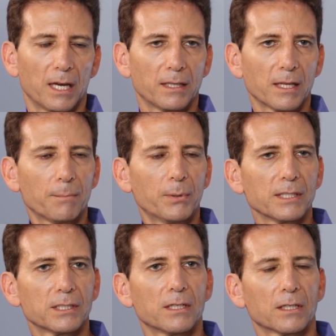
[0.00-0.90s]
And that
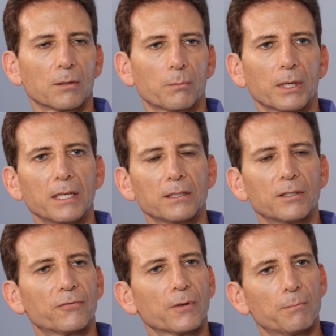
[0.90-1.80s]
brings in a completely
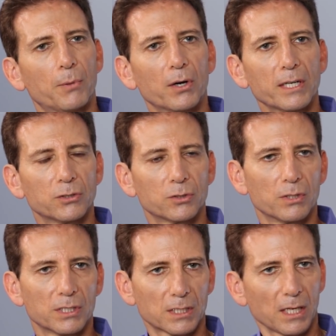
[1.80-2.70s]
different body to
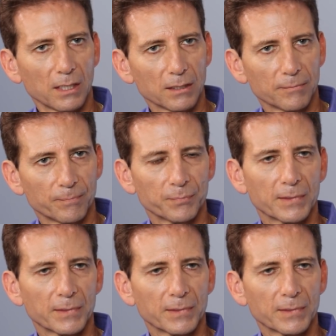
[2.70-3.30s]
the scene.